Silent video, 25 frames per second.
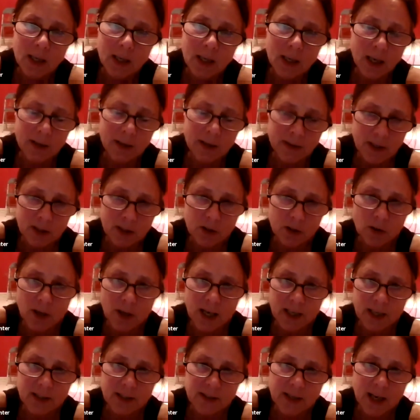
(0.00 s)
And then
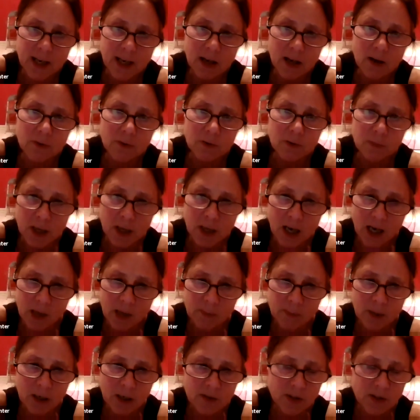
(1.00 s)
you'll exhale from the
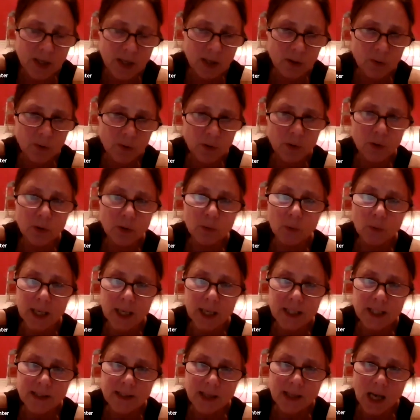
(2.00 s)
eyebrow center through the
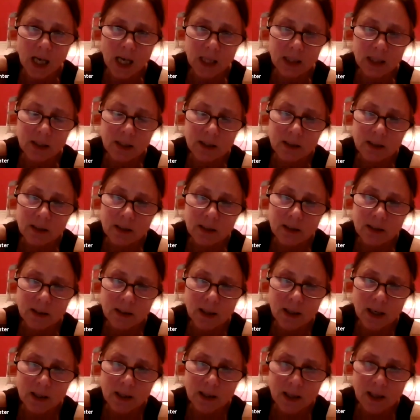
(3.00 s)
right side
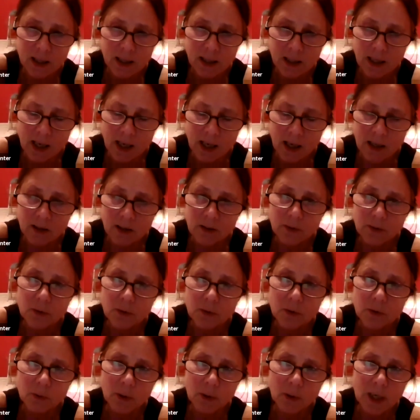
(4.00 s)
and inhale
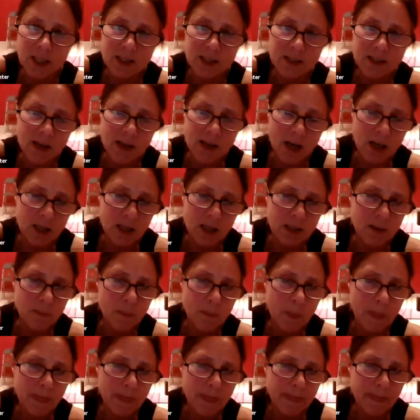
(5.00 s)
through the right side.
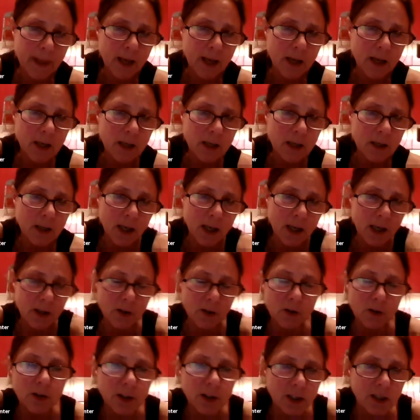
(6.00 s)

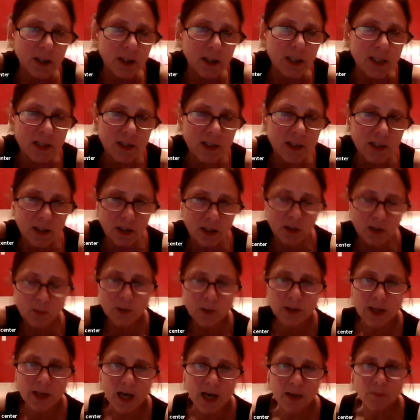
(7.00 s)
And you'll continue
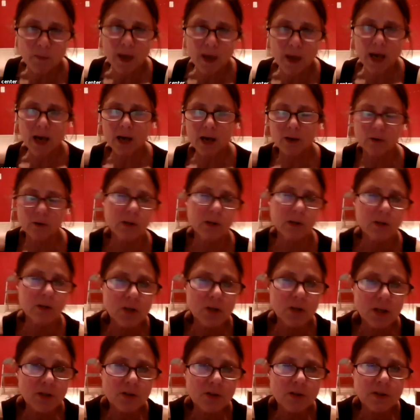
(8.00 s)
with that pattern,
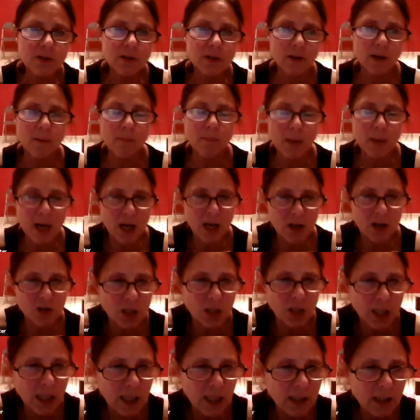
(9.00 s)
just
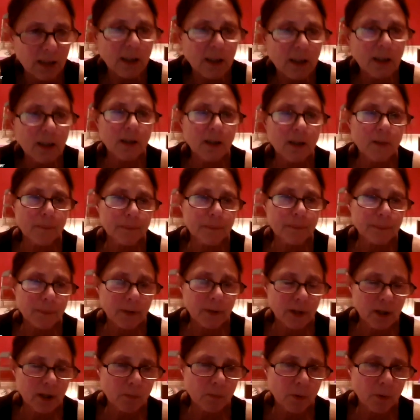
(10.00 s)
imagining
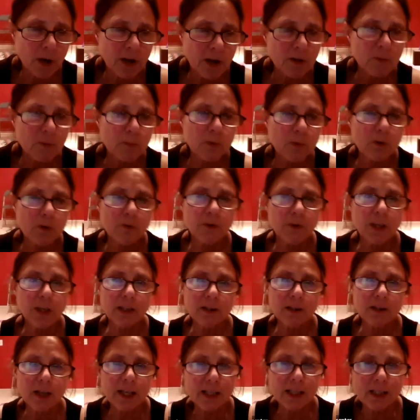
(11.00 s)
the breath
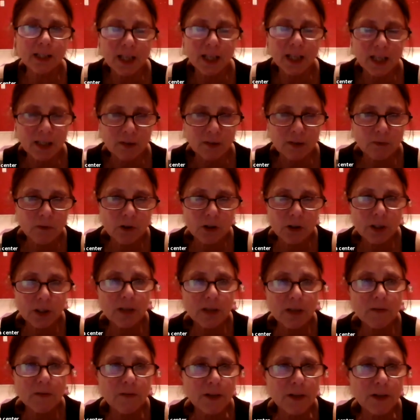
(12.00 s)
moving like an
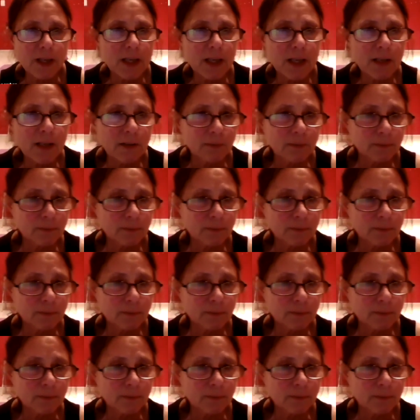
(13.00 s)
inverted V.